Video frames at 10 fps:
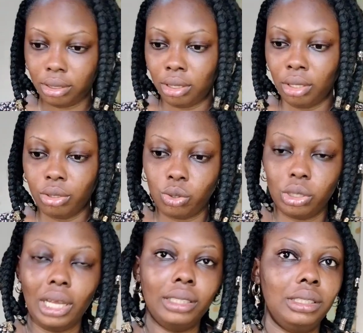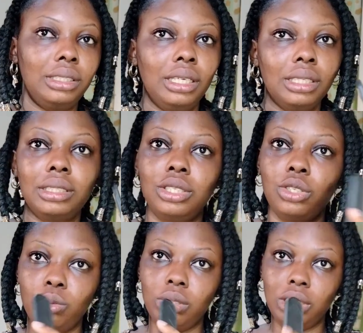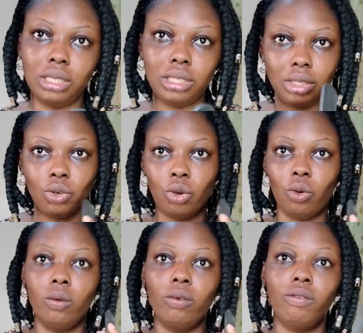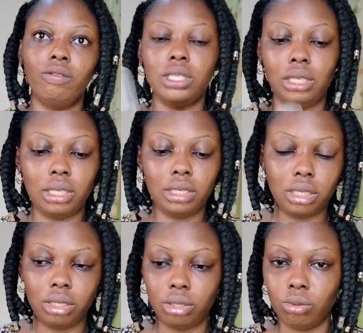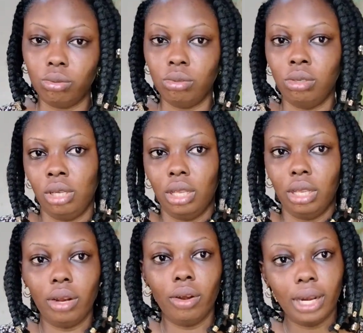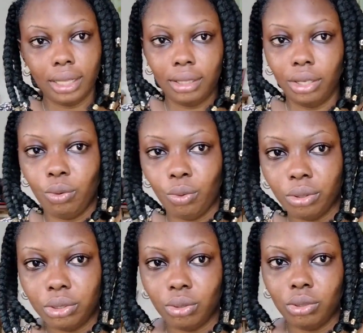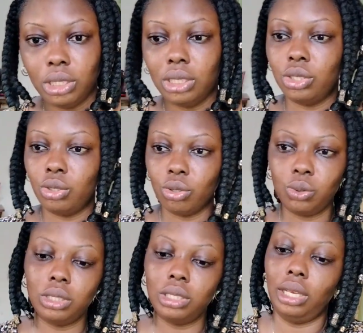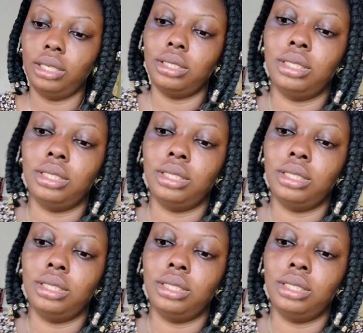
So that's the next thing you need, your ventilating needle. Then another thing you will also need is your Swiss lace.